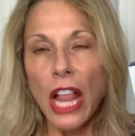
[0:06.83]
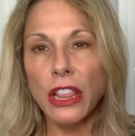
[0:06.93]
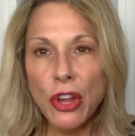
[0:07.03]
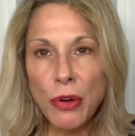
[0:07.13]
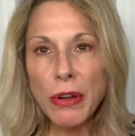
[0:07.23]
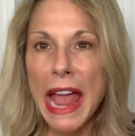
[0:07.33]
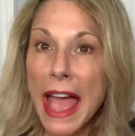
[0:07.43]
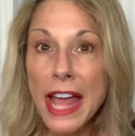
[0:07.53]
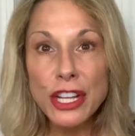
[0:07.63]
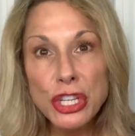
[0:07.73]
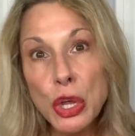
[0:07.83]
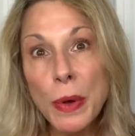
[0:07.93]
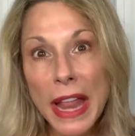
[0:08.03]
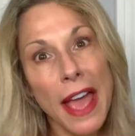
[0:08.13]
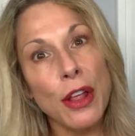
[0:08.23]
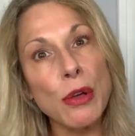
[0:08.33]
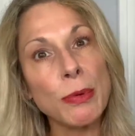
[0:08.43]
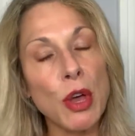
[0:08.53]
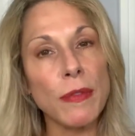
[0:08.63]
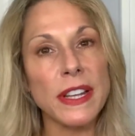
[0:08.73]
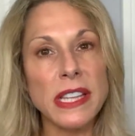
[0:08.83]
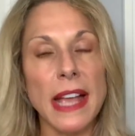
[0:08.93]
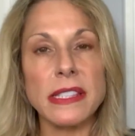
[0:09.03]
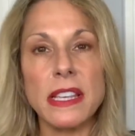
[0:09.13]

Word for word: Learn how to do an at-home COVID test.